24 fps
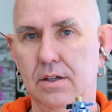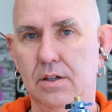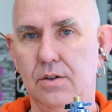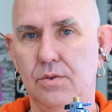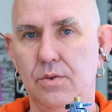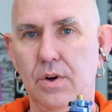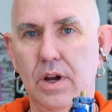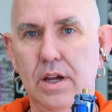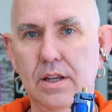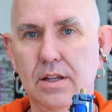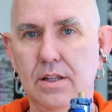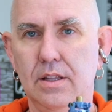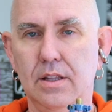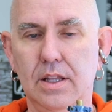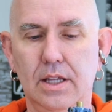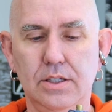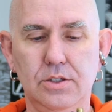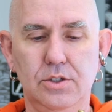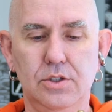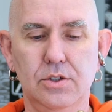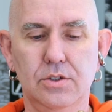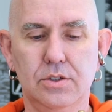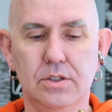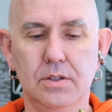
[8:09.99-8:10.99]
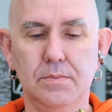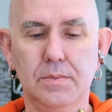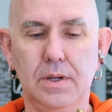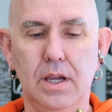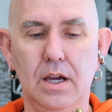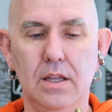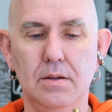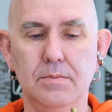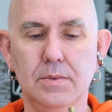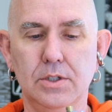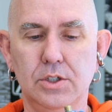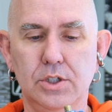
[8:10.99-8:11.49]
Right? Unless you're some
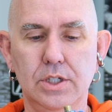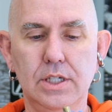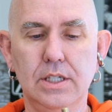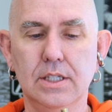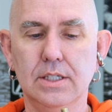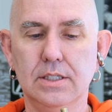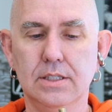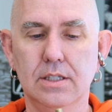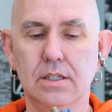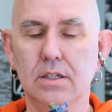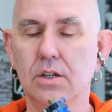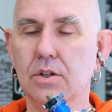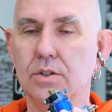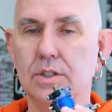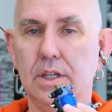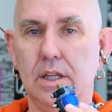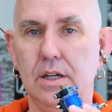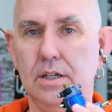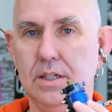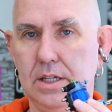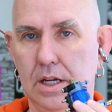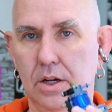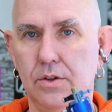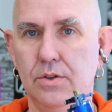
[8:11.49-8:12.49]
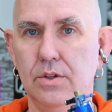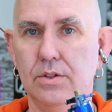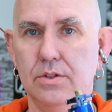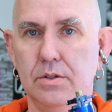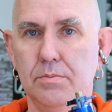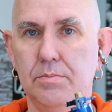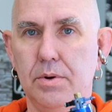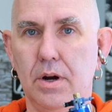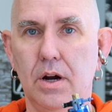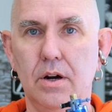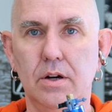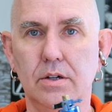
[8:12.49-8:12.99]
kind of machinist that knows how to tear this
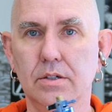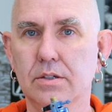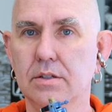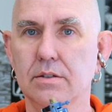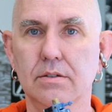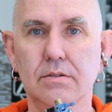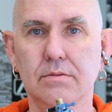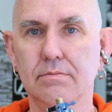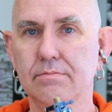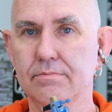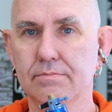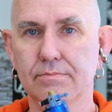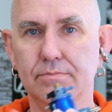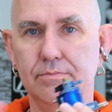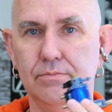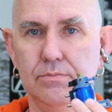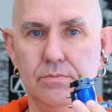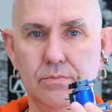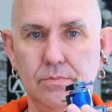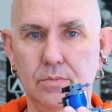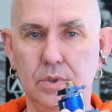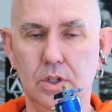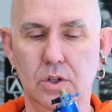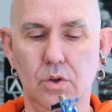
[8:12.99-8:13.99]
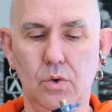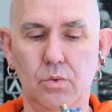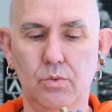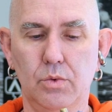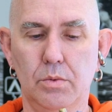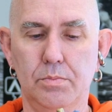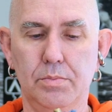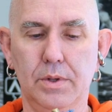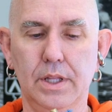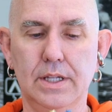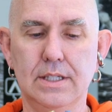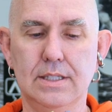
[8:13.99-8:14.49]
apart and, you know,
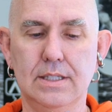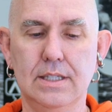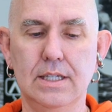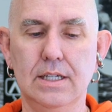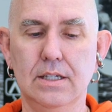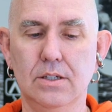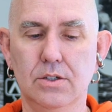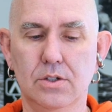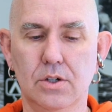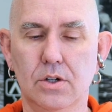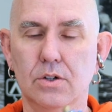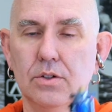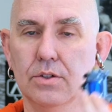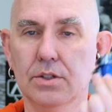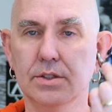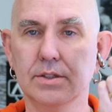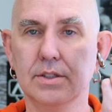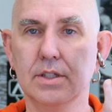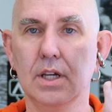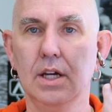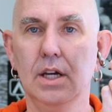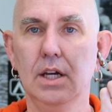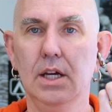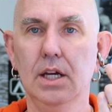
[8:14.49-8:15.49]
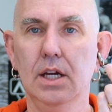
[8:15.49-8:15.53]
replace the internals,